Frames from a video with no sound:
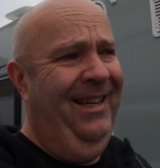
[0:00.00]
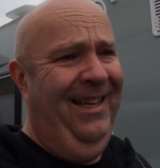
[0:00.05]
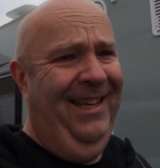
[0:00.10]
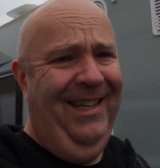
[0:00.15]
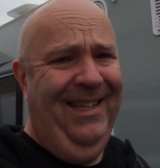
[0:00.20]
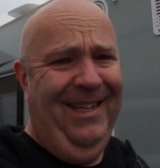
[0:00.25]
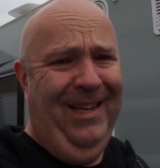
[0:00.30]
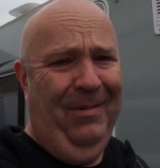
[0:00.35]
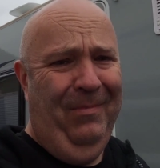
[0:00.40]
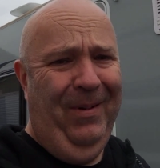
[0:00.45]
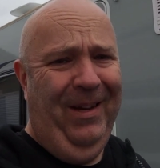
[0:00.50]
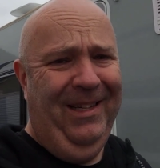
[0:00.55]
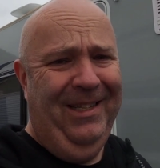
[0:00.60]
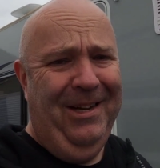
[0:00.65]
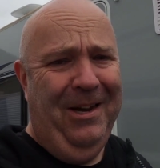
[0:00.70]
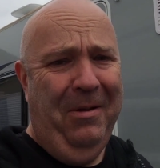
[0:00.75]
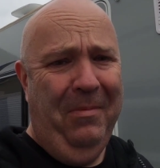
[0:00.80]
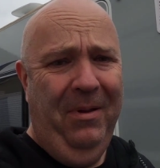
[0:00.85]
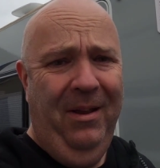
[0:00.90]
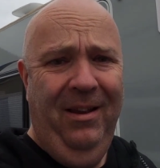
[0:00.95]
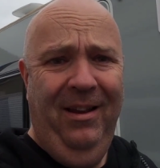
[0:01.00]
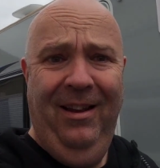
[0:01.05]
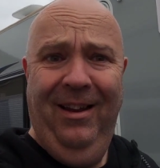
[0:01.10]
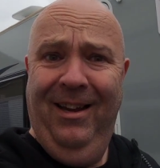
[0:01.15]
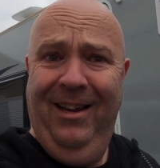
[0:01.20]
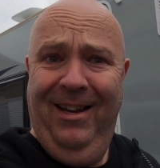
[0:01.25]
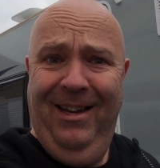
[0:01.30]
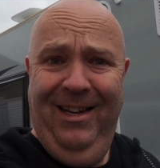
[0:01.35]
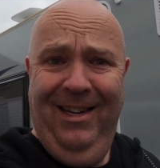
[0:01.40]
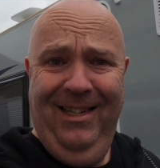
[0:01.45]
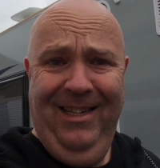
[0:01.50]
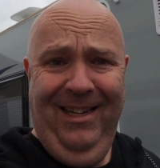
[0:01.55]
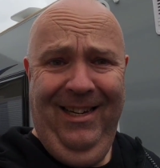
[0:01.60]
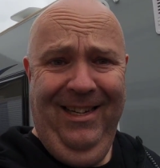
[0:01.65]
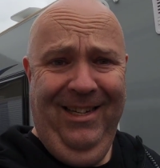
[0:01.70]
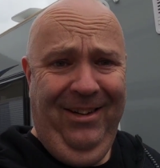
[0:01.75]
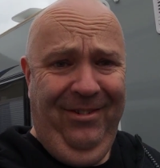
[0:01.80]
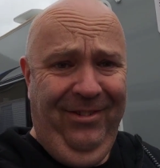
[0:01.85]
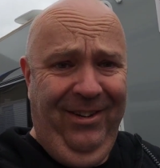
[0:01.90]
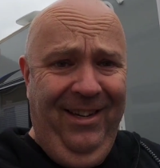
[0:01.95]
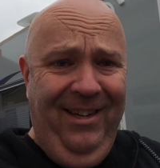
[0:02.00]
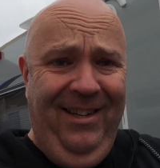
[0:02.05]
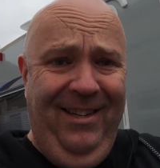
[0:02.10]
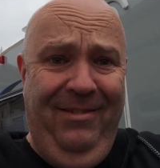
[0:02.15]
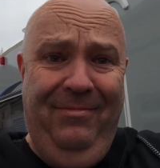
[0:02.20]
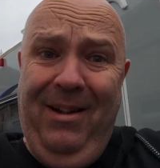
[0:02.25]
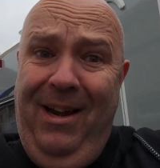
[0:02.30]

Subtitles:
It's a big job. It's in jiffy.